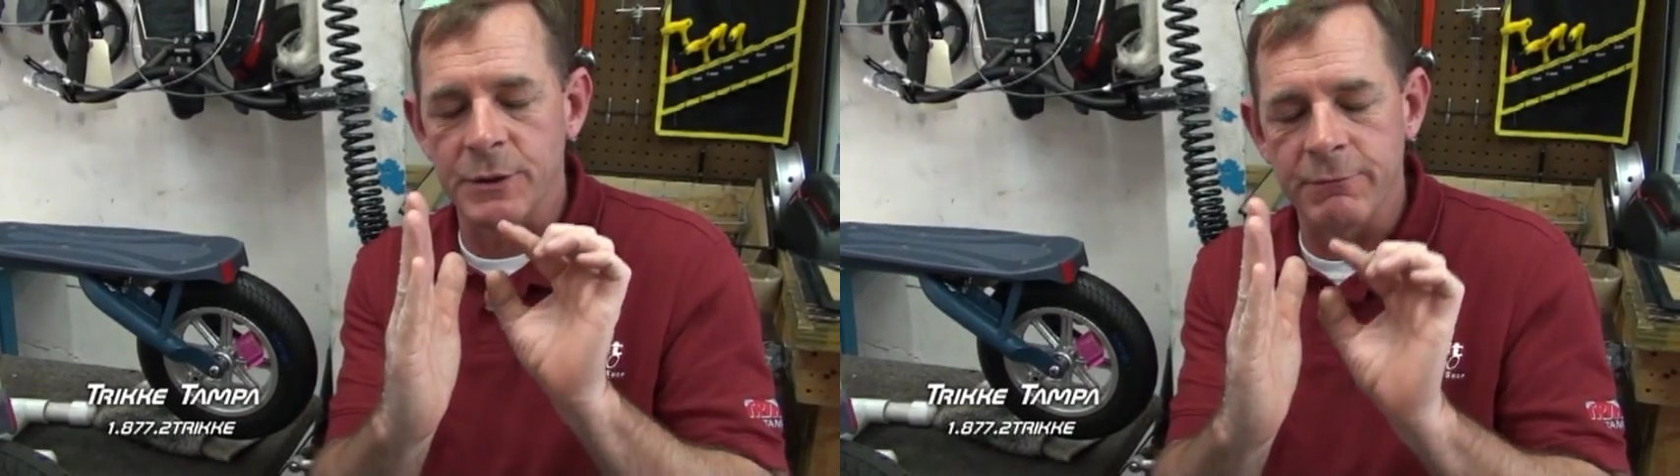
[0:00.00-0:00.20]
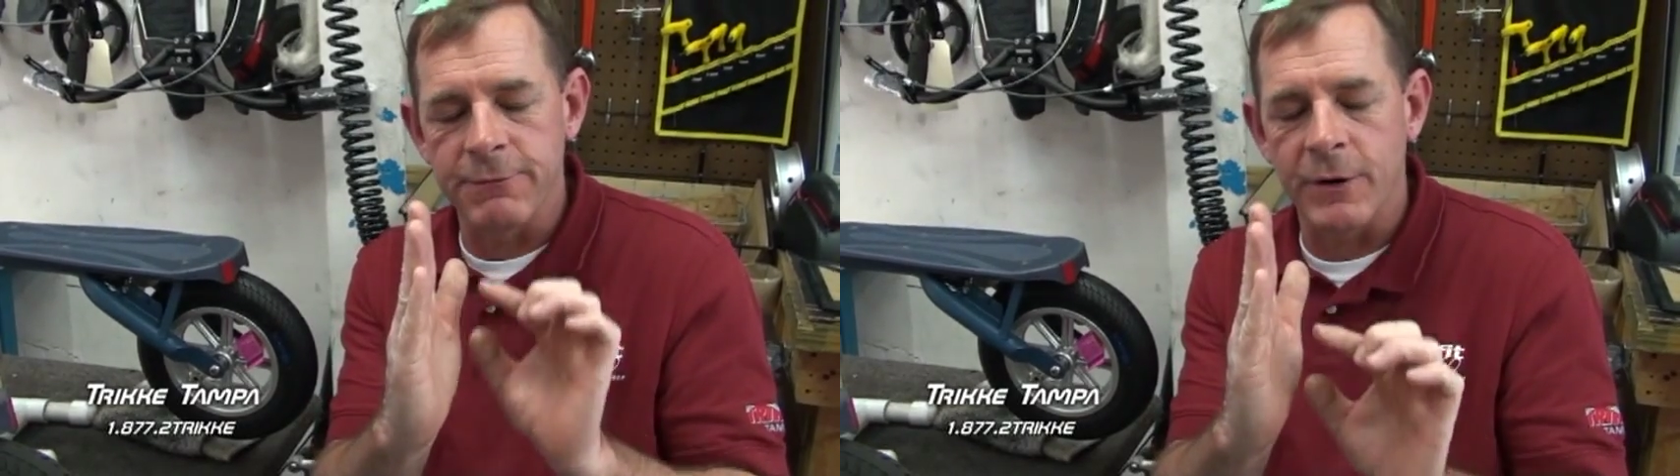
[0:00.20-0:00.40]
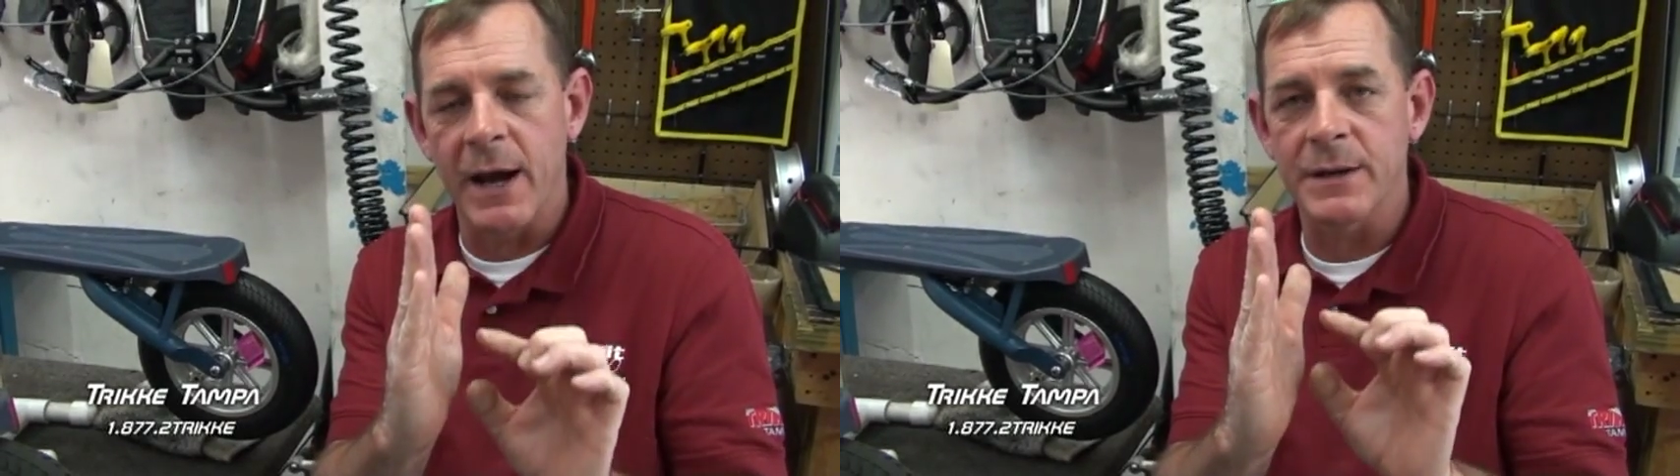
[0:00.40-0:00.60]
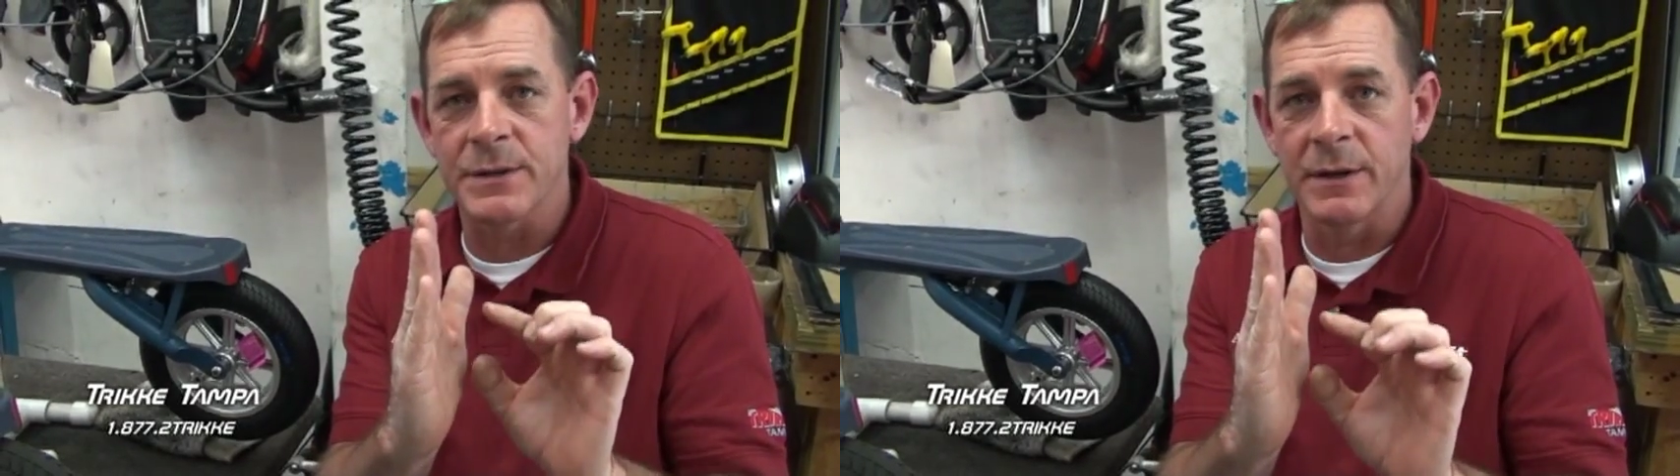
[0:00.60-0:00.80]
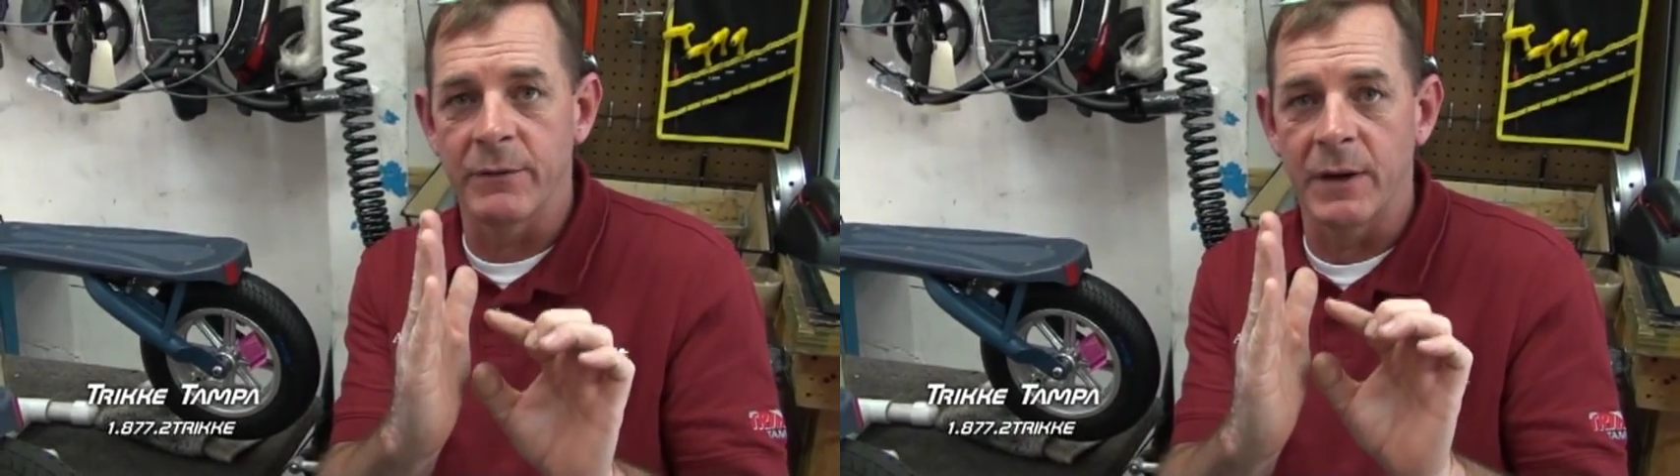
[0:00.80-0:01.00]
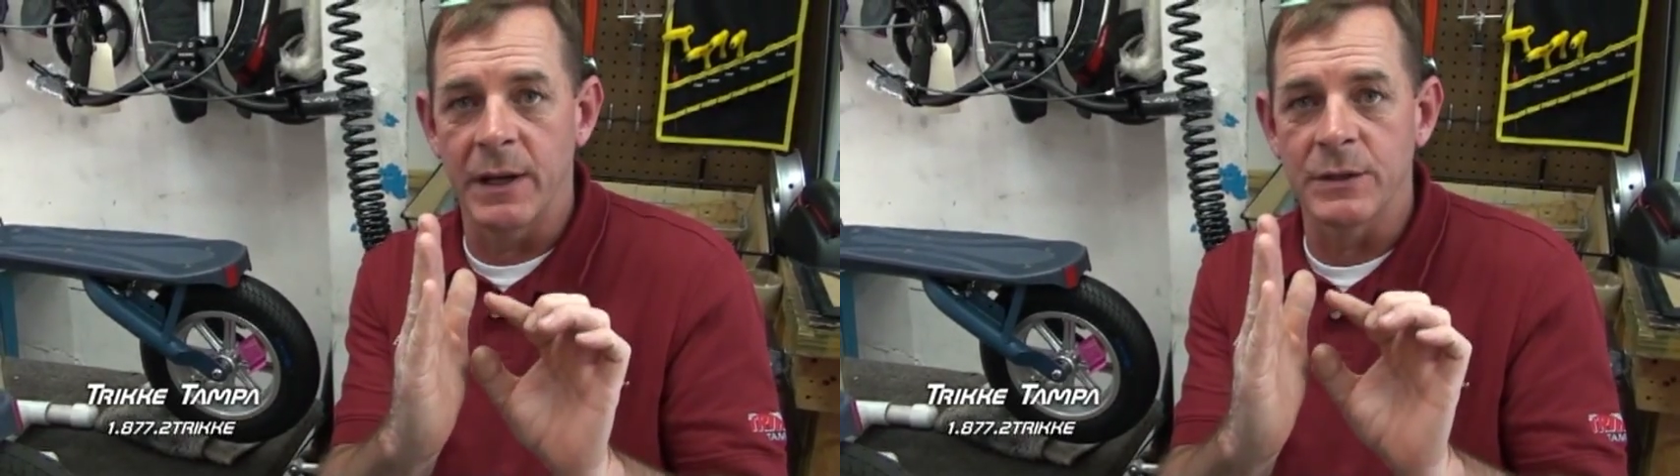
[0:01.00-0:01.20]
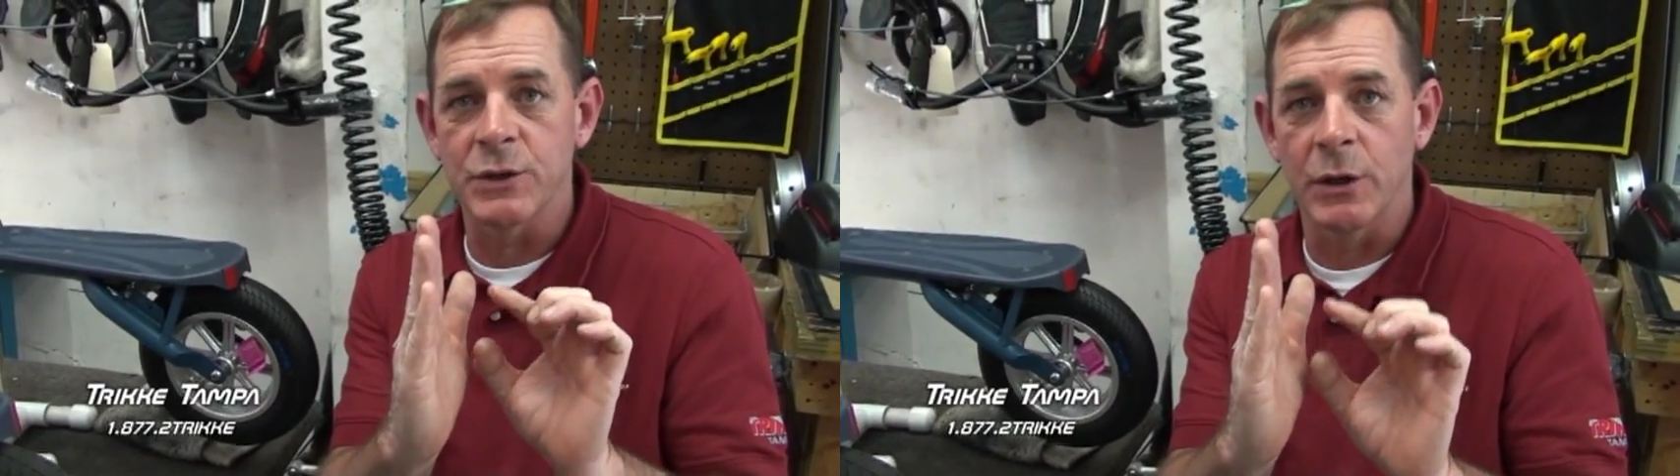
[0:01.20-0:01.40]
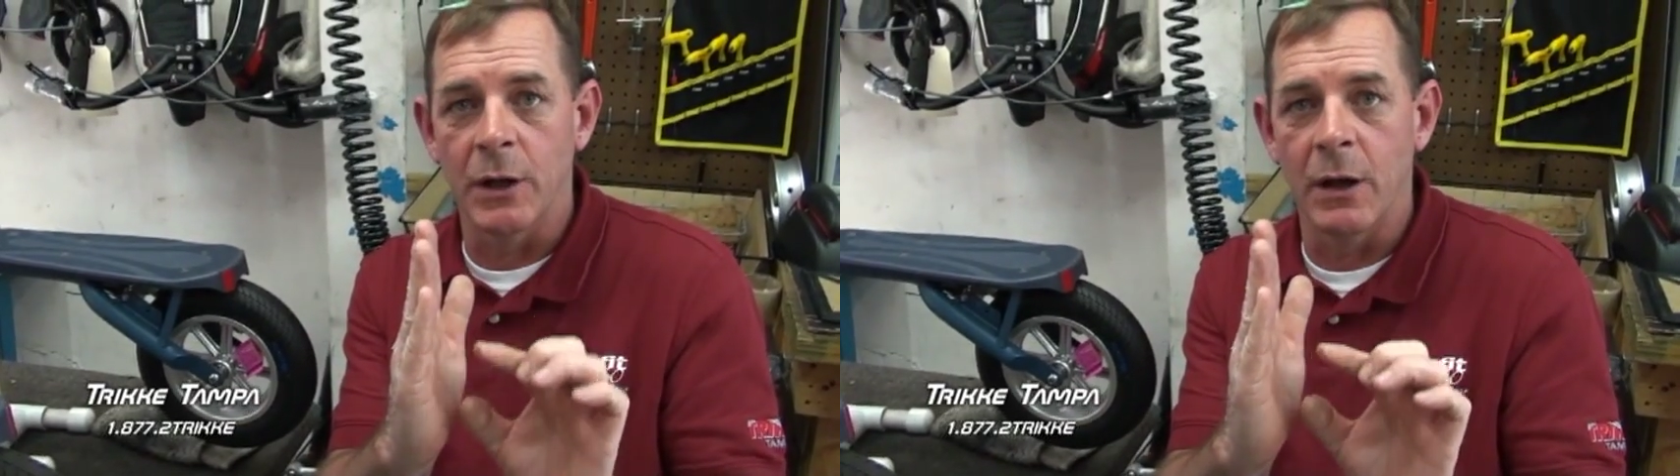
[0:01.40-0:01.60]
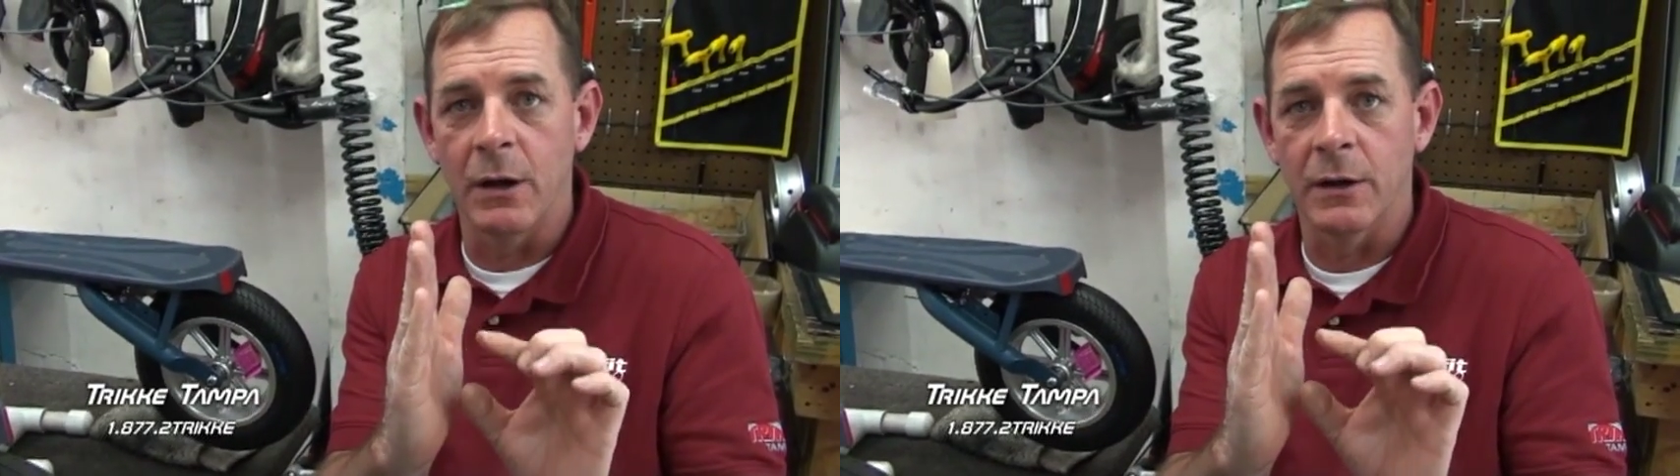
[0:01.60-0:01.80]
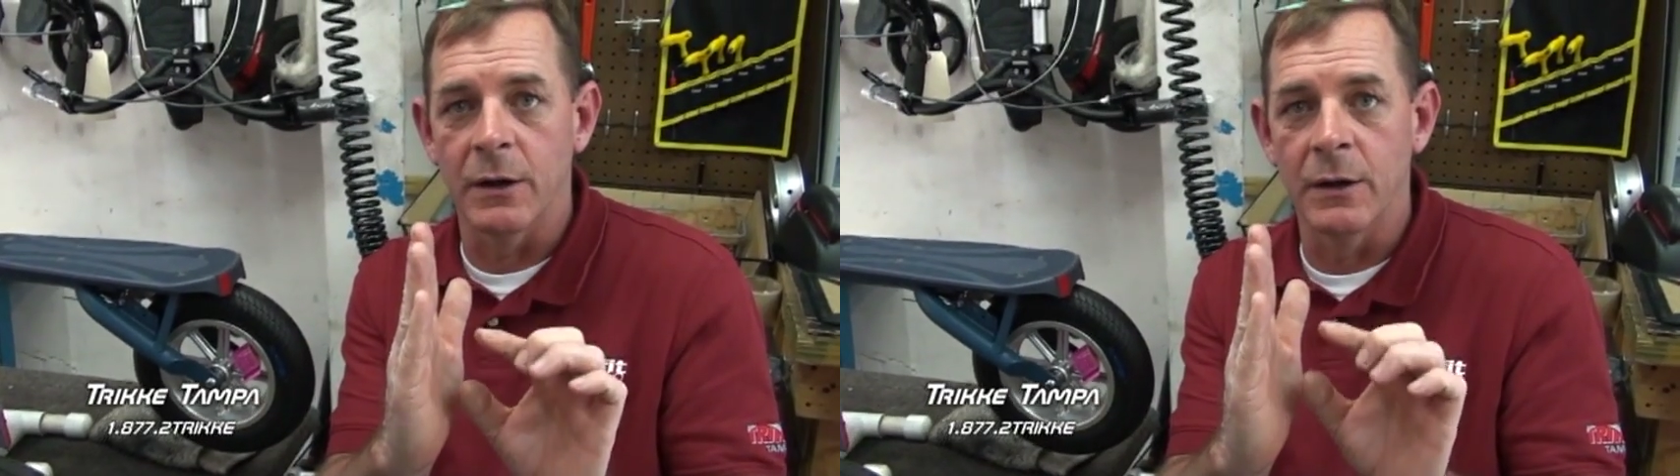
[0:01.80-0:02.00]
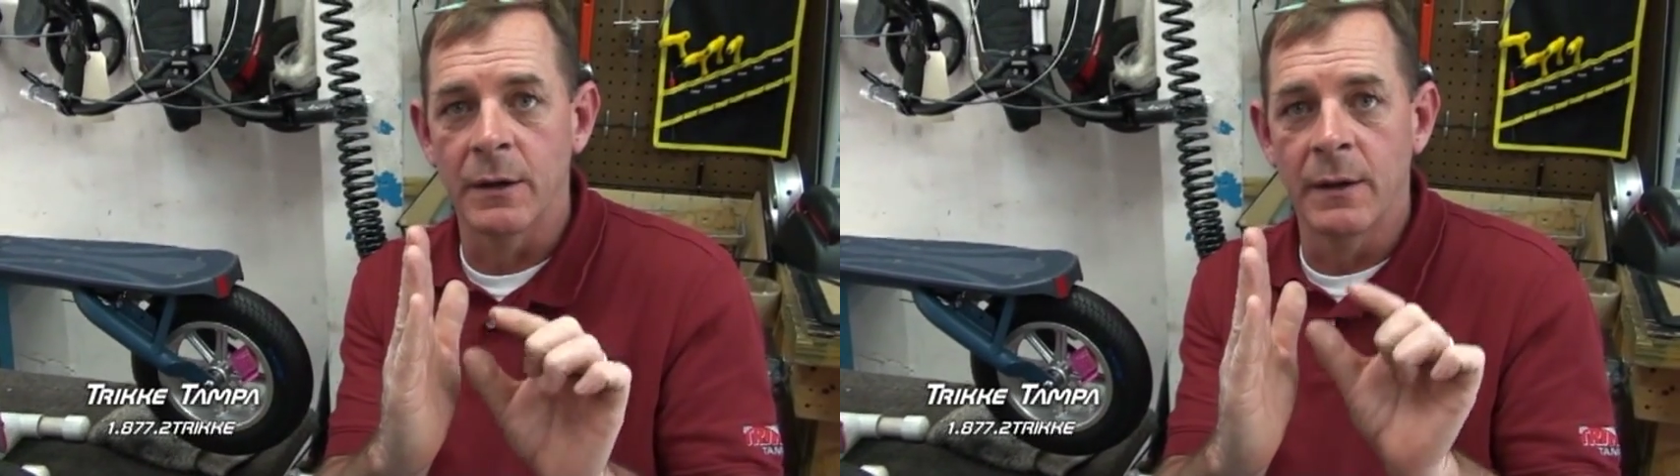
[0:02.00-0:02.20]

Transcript: a fraction of an inch longer